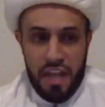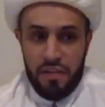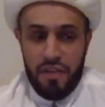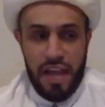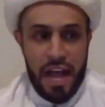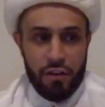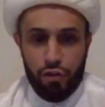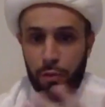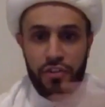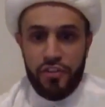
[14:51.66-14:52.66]
They had
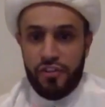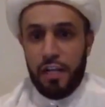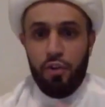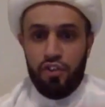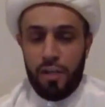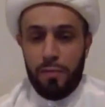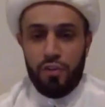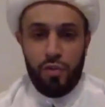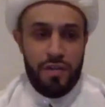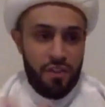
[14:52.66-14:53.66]
trouble distinguishing
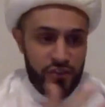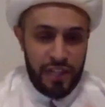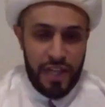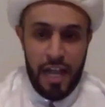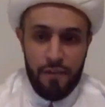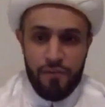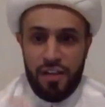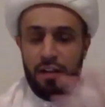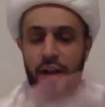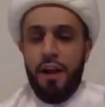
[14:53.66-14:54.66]
between the slaves
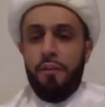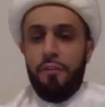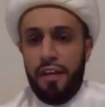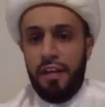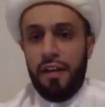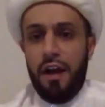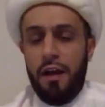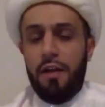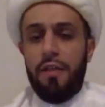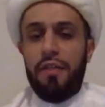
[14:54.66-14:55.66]
and
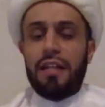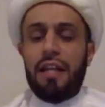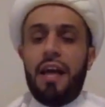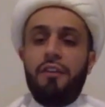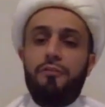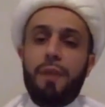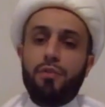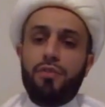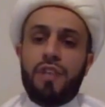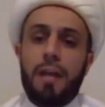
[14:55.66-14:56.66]
the clan of
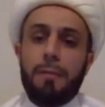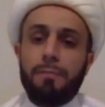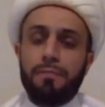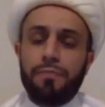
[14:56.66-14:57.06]
Banu Taym.